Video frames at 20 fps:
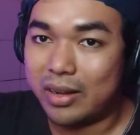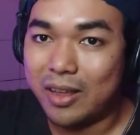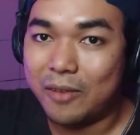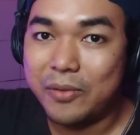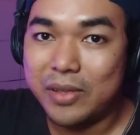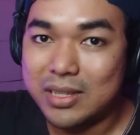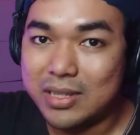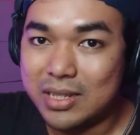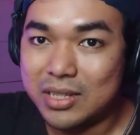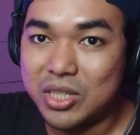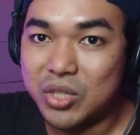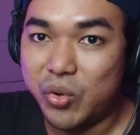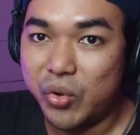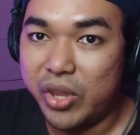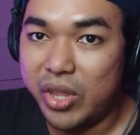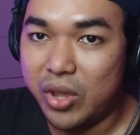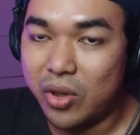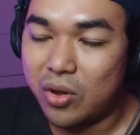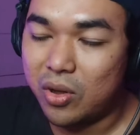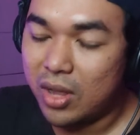DaVinci
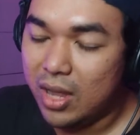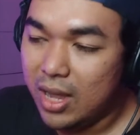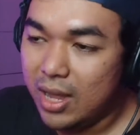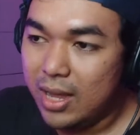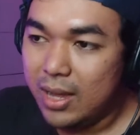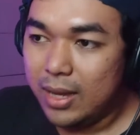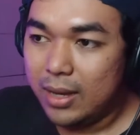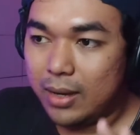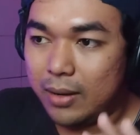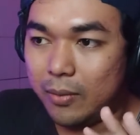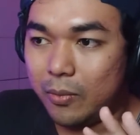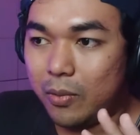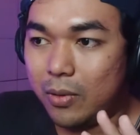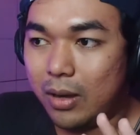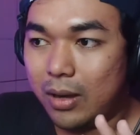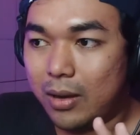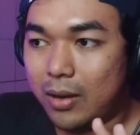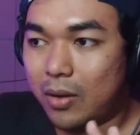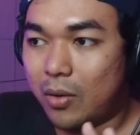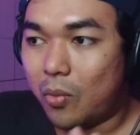Studio.
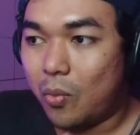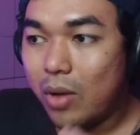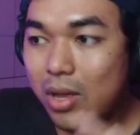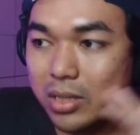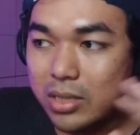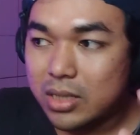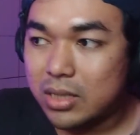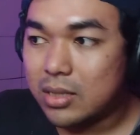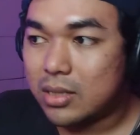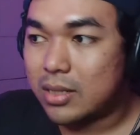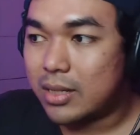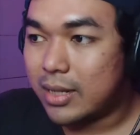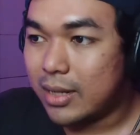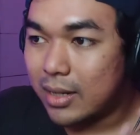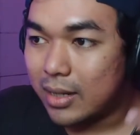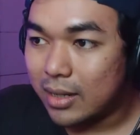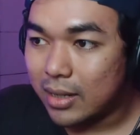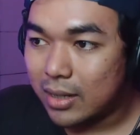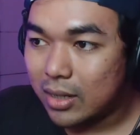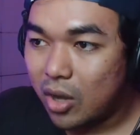What's
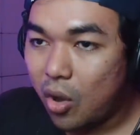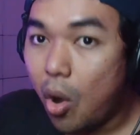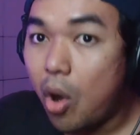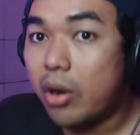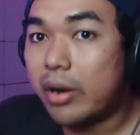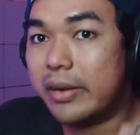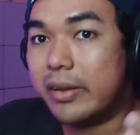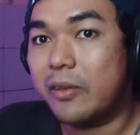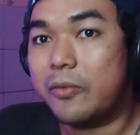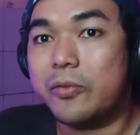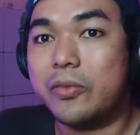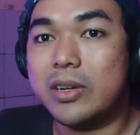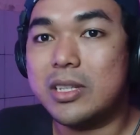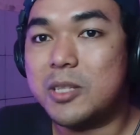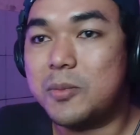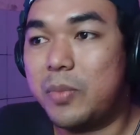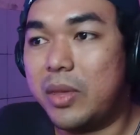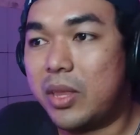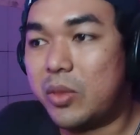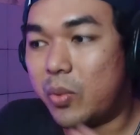the core difference
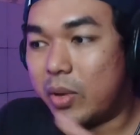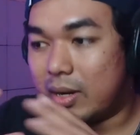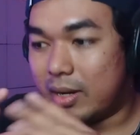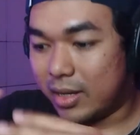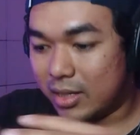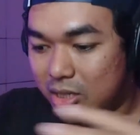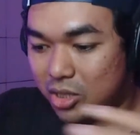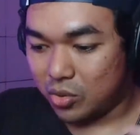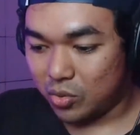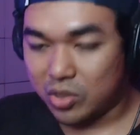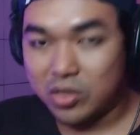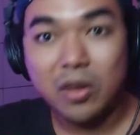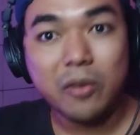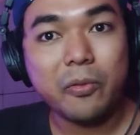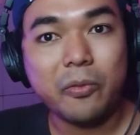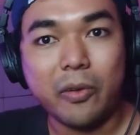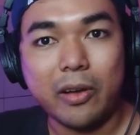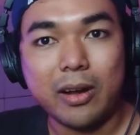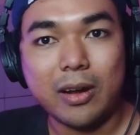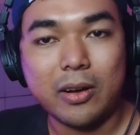between these two
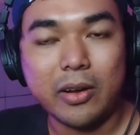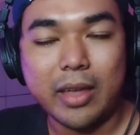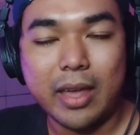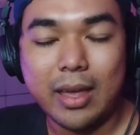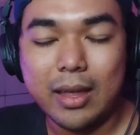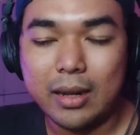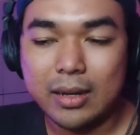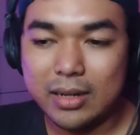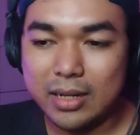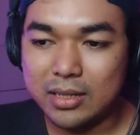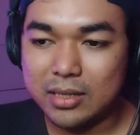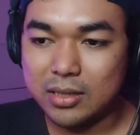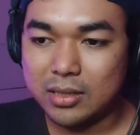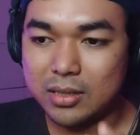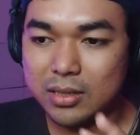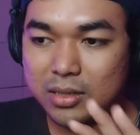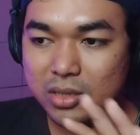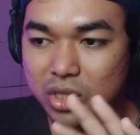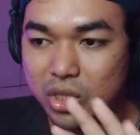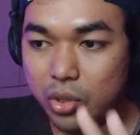software? Okay,
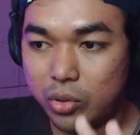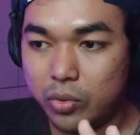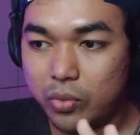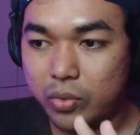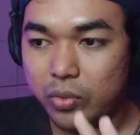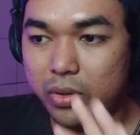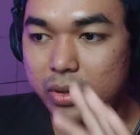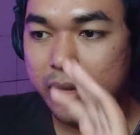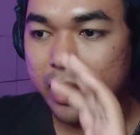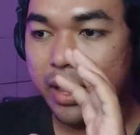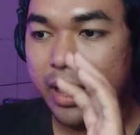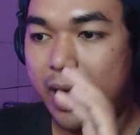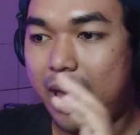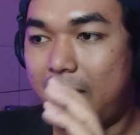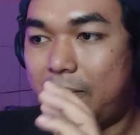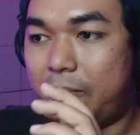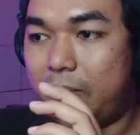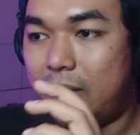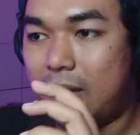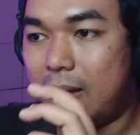these two
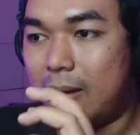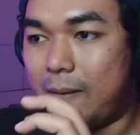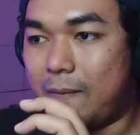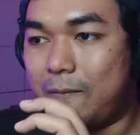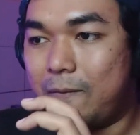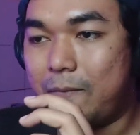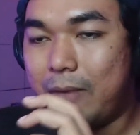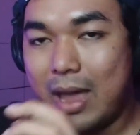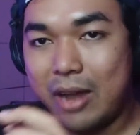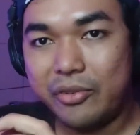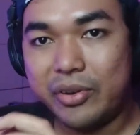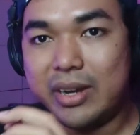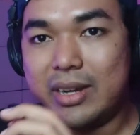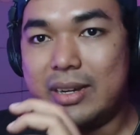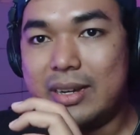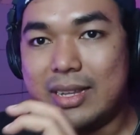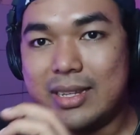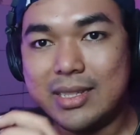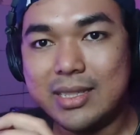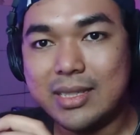have a very
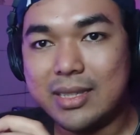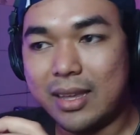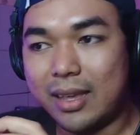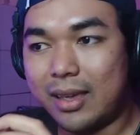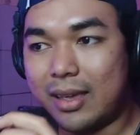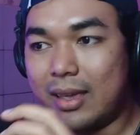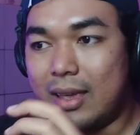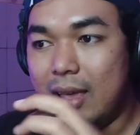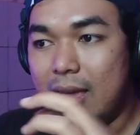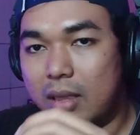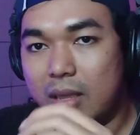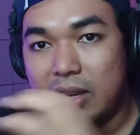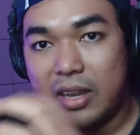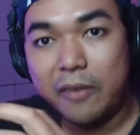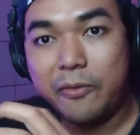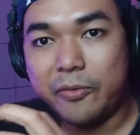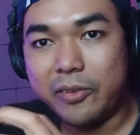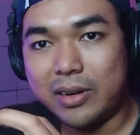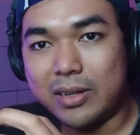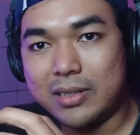distinct
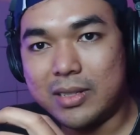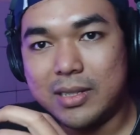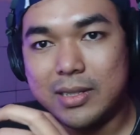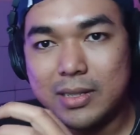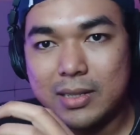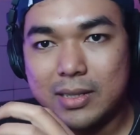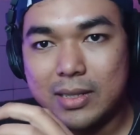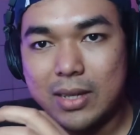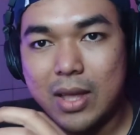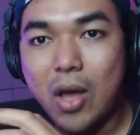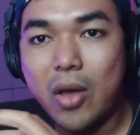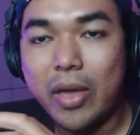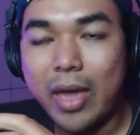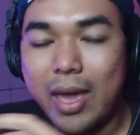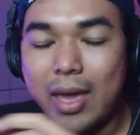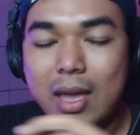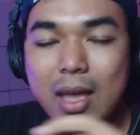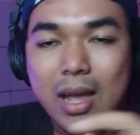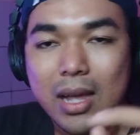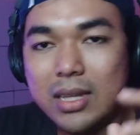difference.
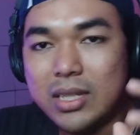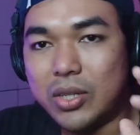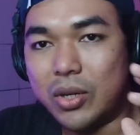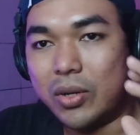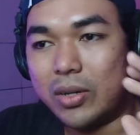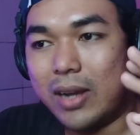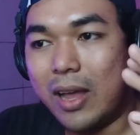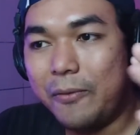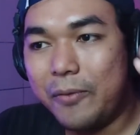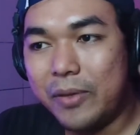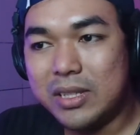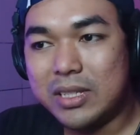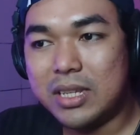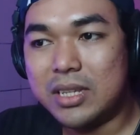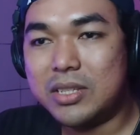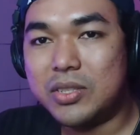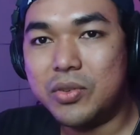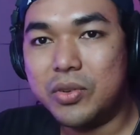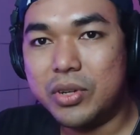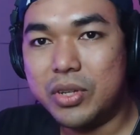Okay, so DaVinci
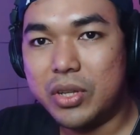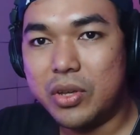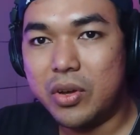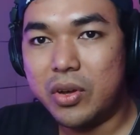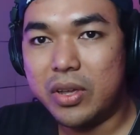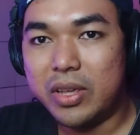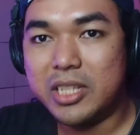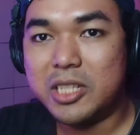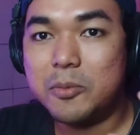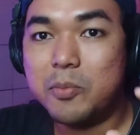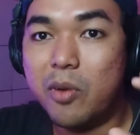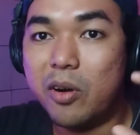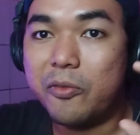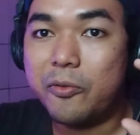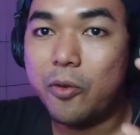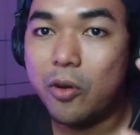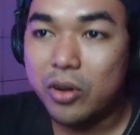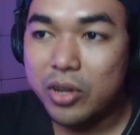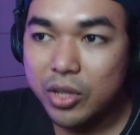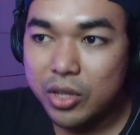Studio is more
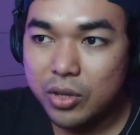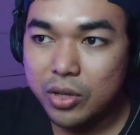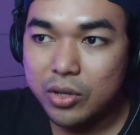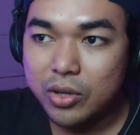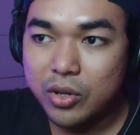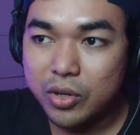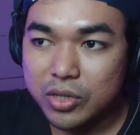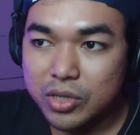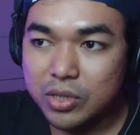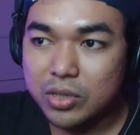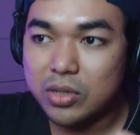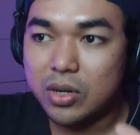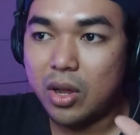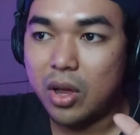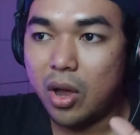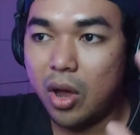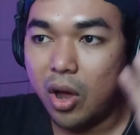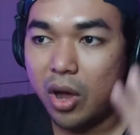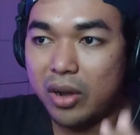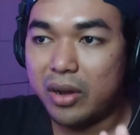focused
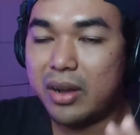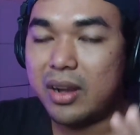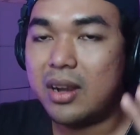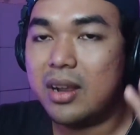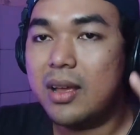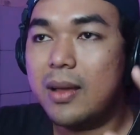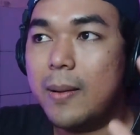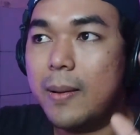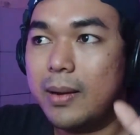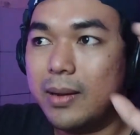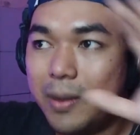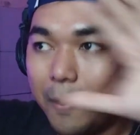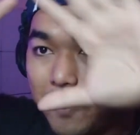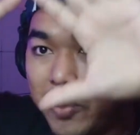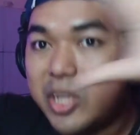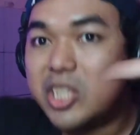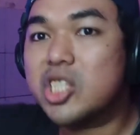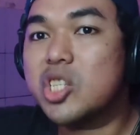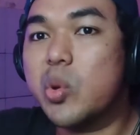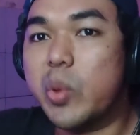on the
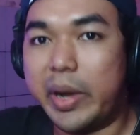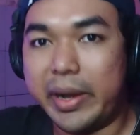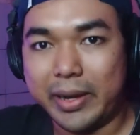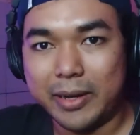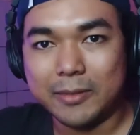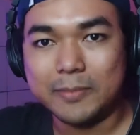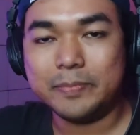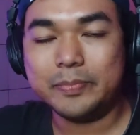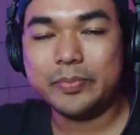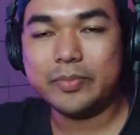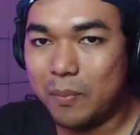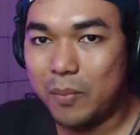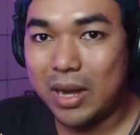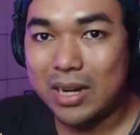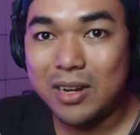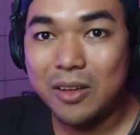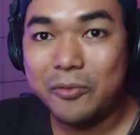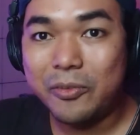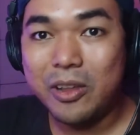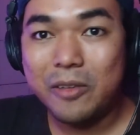big screen, but
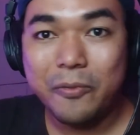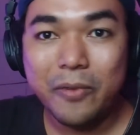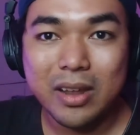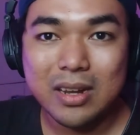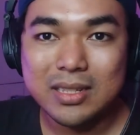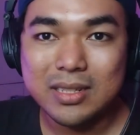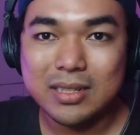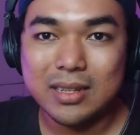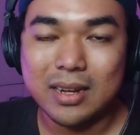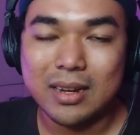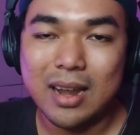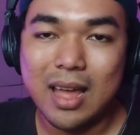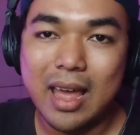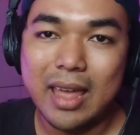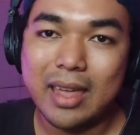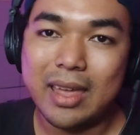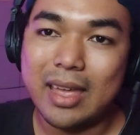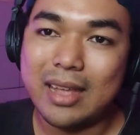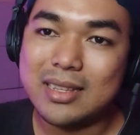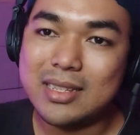the free version I
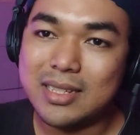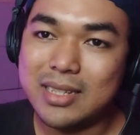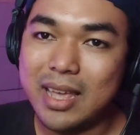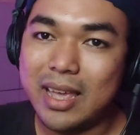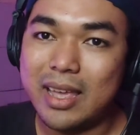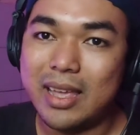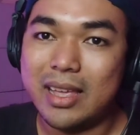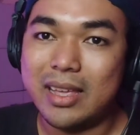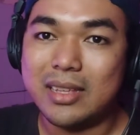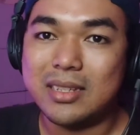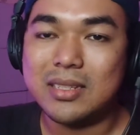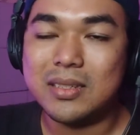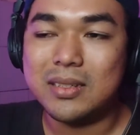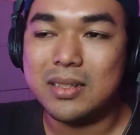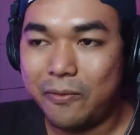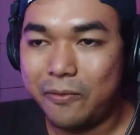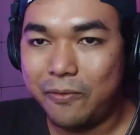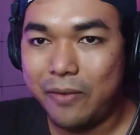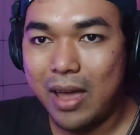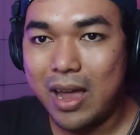can say is
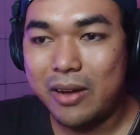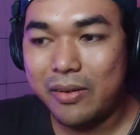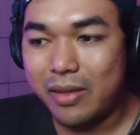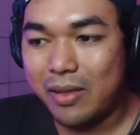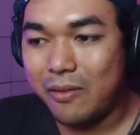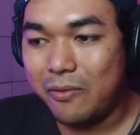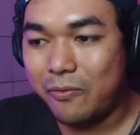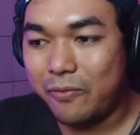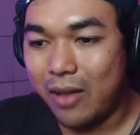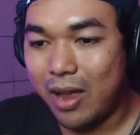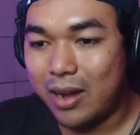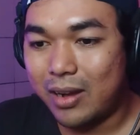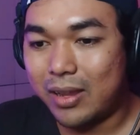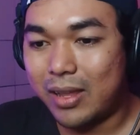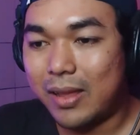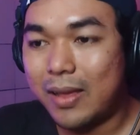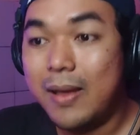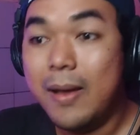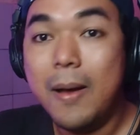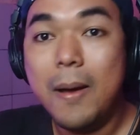
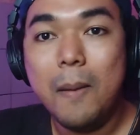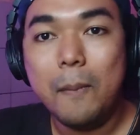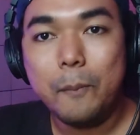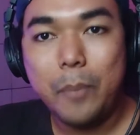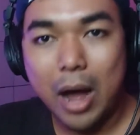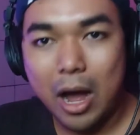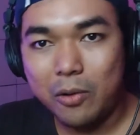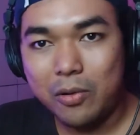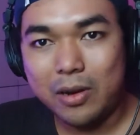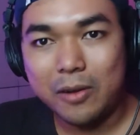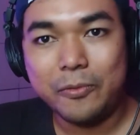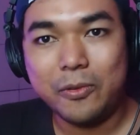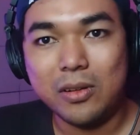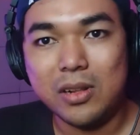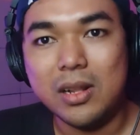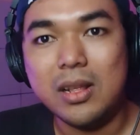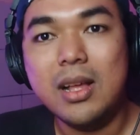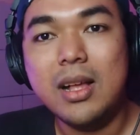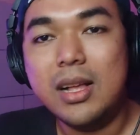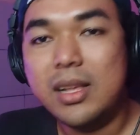very
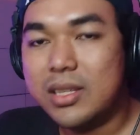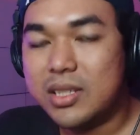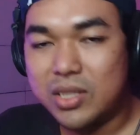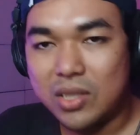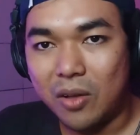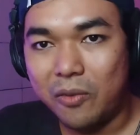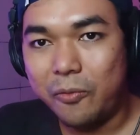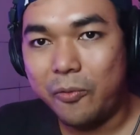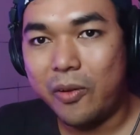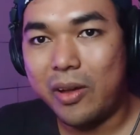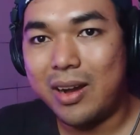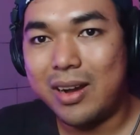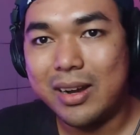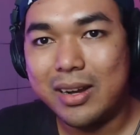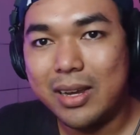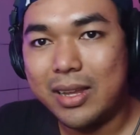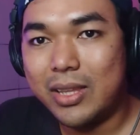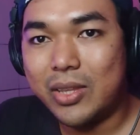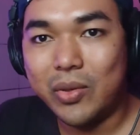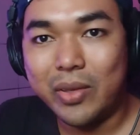powerful
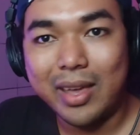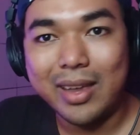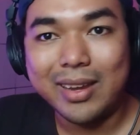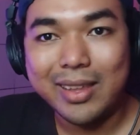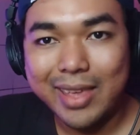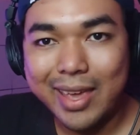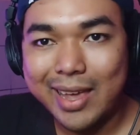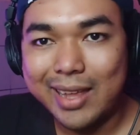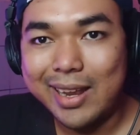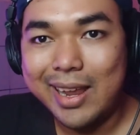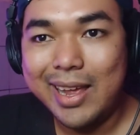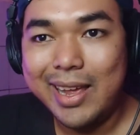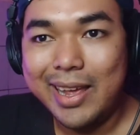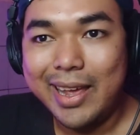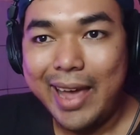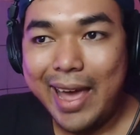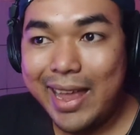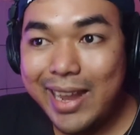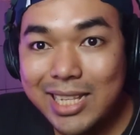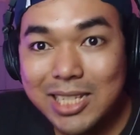software you can get,
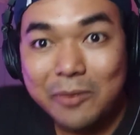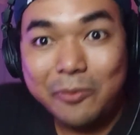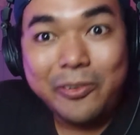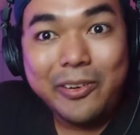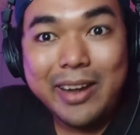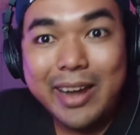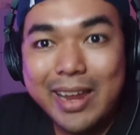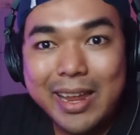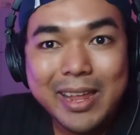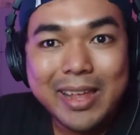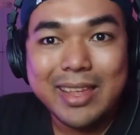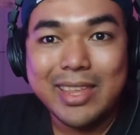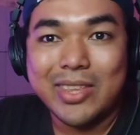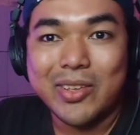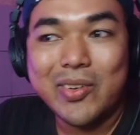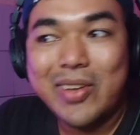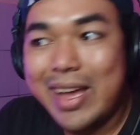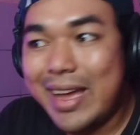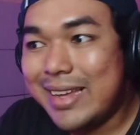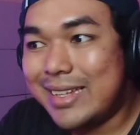and it's free.
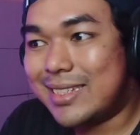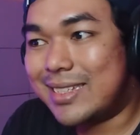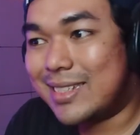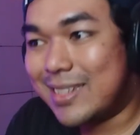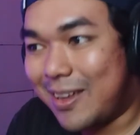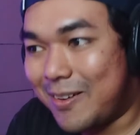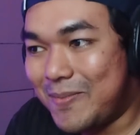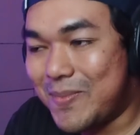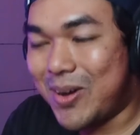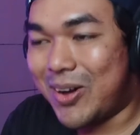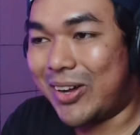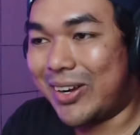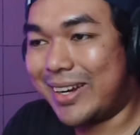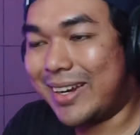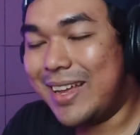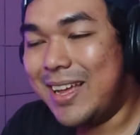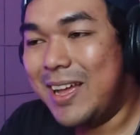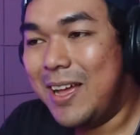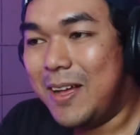You guys, come on.